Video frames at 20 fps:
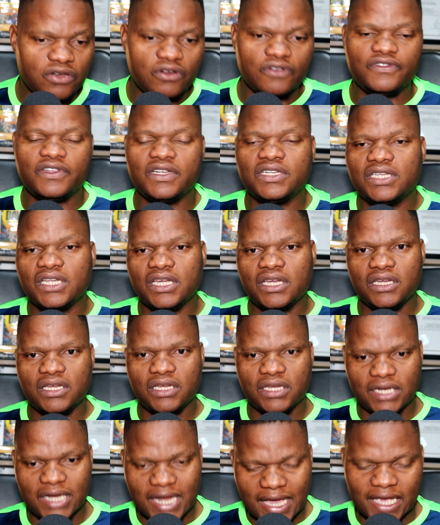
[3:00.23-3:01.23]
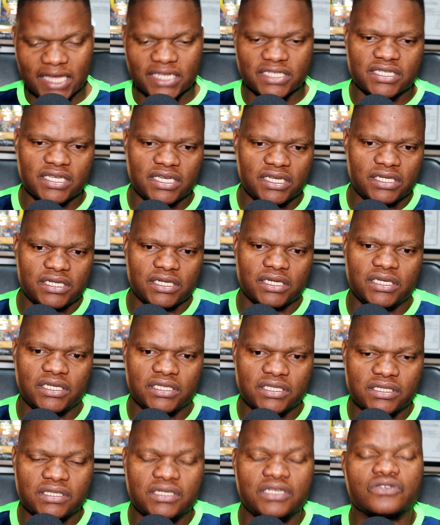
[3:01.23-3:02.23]
of the day, like I said,
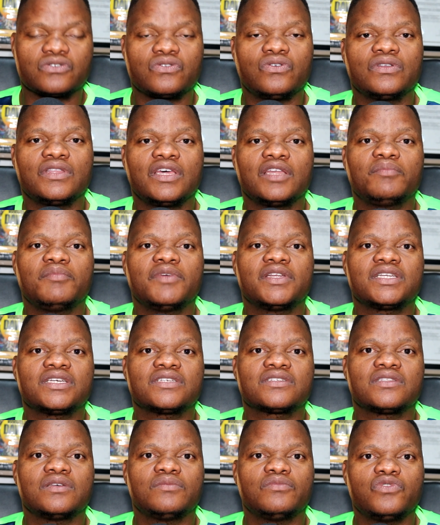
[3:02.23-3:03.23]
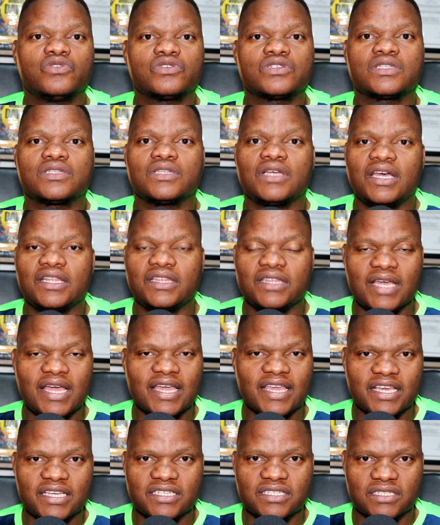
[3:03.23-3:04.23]
it's the score that matters the most.
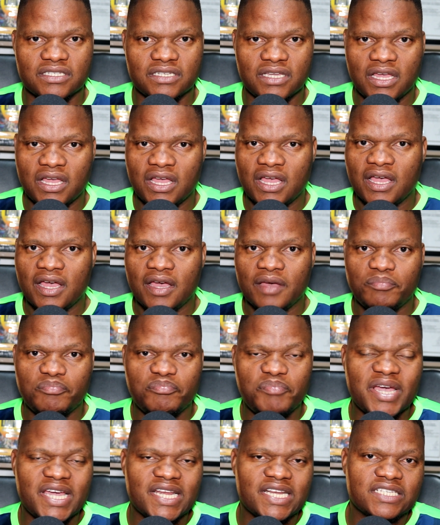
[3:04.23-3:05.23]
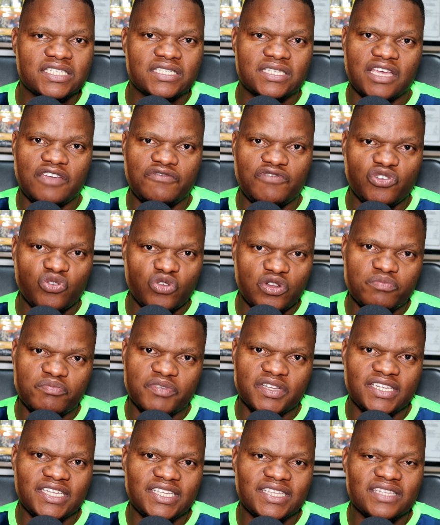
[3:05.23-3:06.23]
I guess Pirates, having not
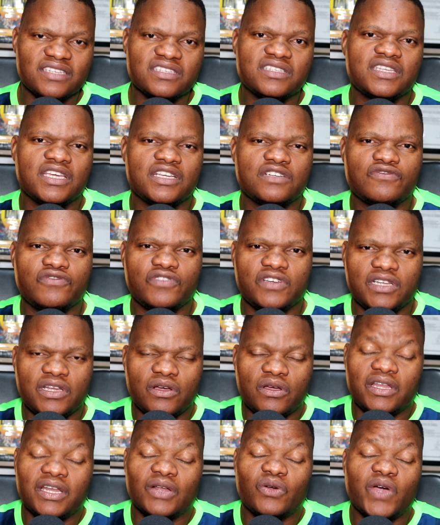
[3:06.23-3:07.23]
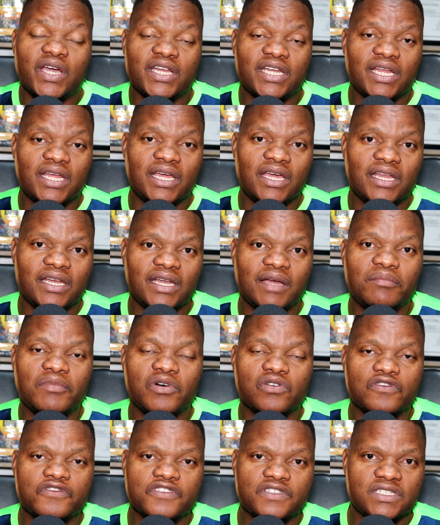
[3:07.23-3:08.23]
been in this stage in quite a
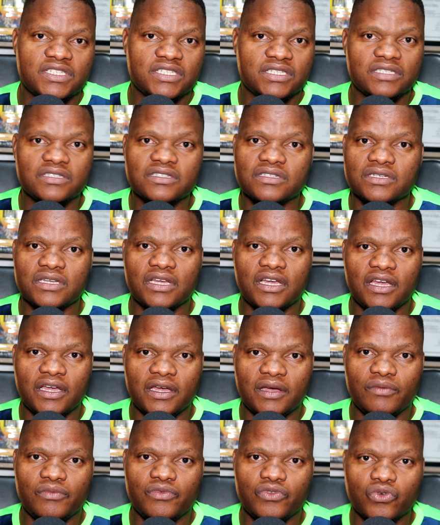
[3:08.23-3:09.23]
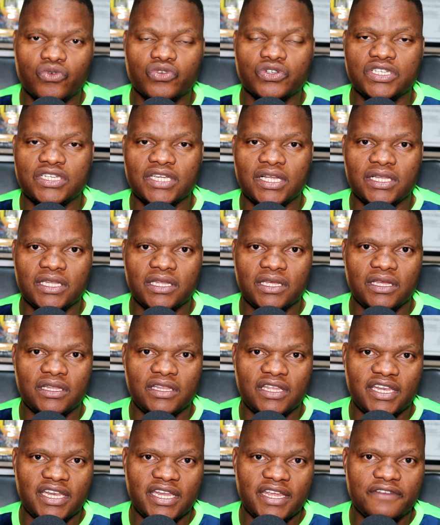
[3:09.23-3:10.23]
number of seasons, you could tell the
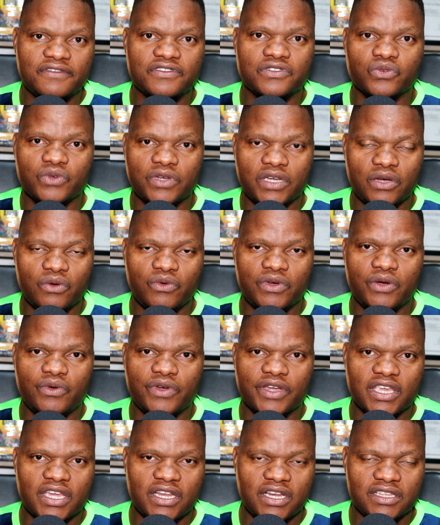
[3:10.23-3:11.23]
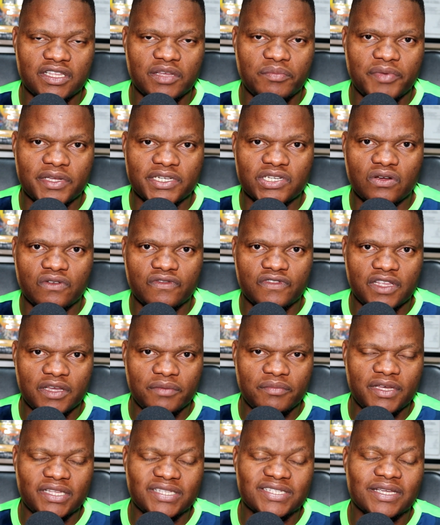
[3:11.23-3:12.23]
nerves were getting the better of
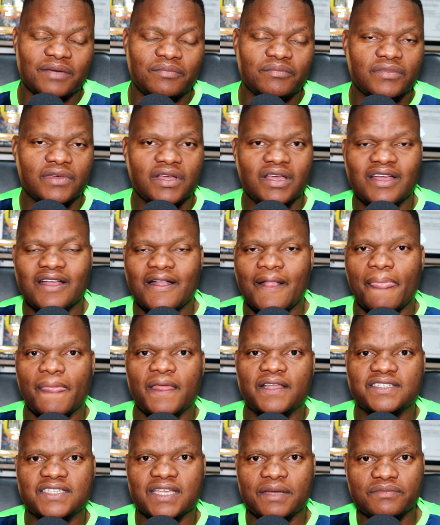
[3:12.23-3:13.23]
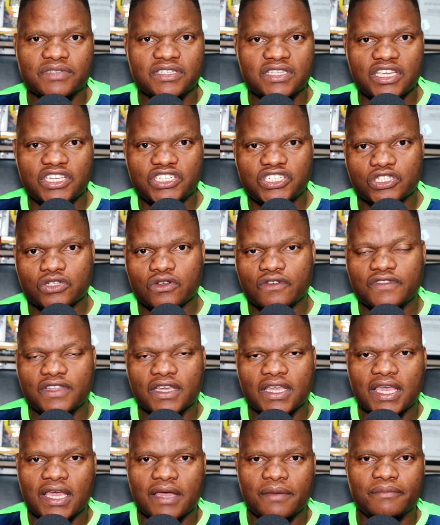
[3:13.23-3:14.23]
them at some stages of
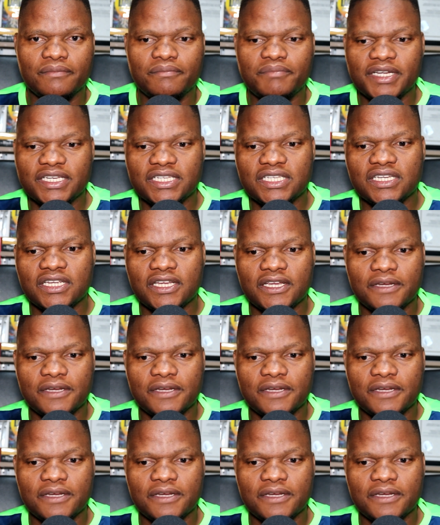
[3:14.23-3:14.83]
the game. But